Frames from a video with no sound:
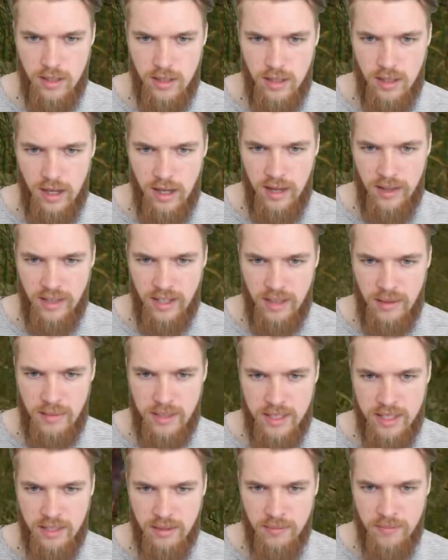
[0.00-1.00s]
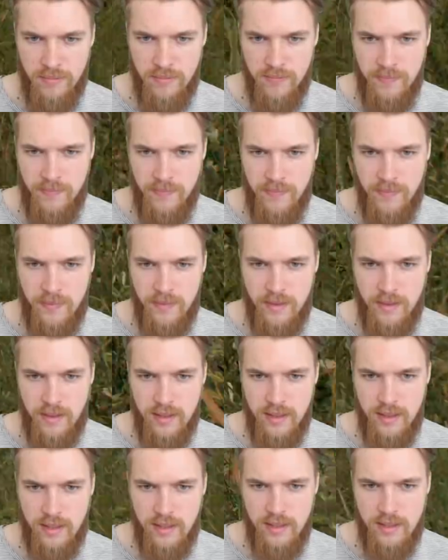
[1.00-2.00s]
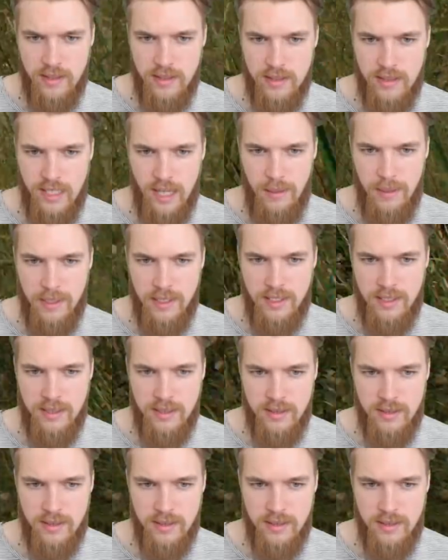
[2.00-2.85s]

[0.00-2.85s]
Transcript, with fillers: Ah, I think I missed them. Damn it.